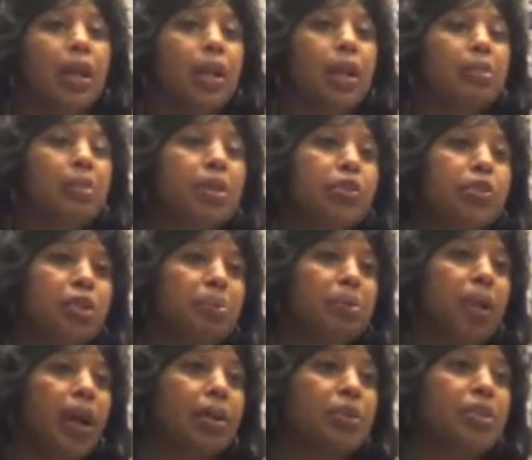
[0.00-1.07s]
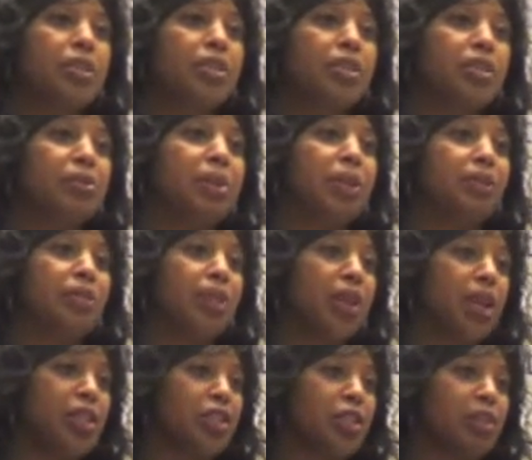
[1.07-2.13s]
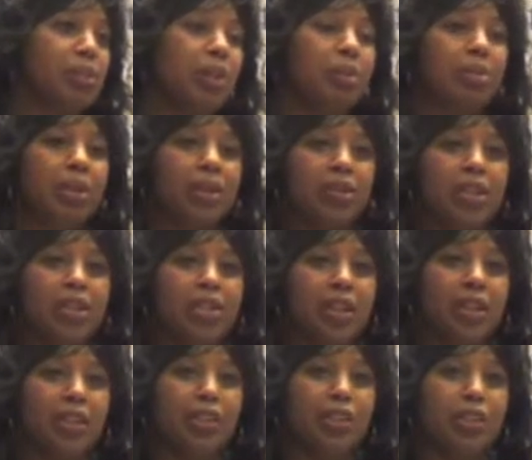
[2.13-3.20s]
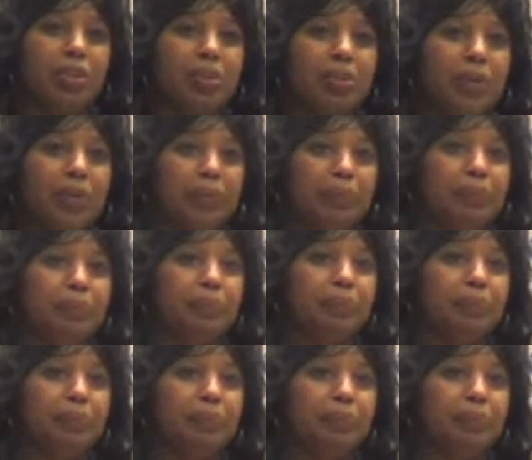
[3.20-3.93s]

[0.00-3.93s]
And I'm also proud to be a vocational rehabilitation consumer.